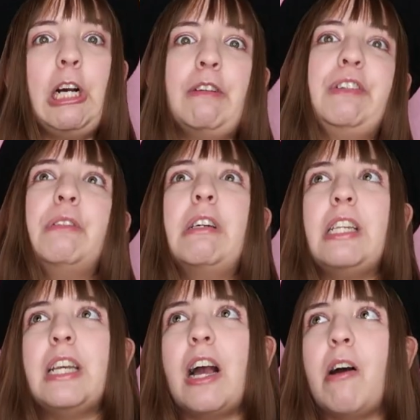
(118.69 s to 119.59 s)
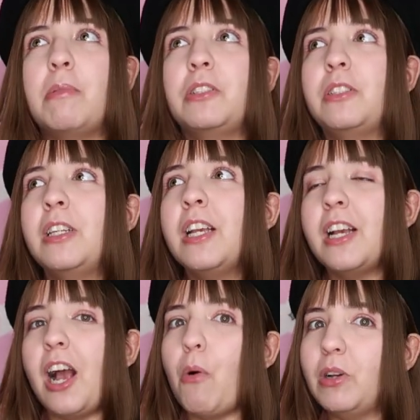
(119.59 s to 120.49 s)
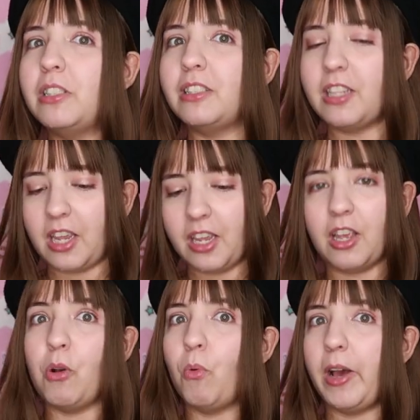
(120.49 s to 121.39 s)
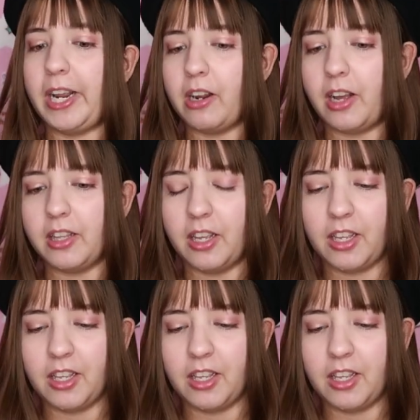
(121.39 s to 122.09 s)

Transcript: you have no idea how much I want to see what I got.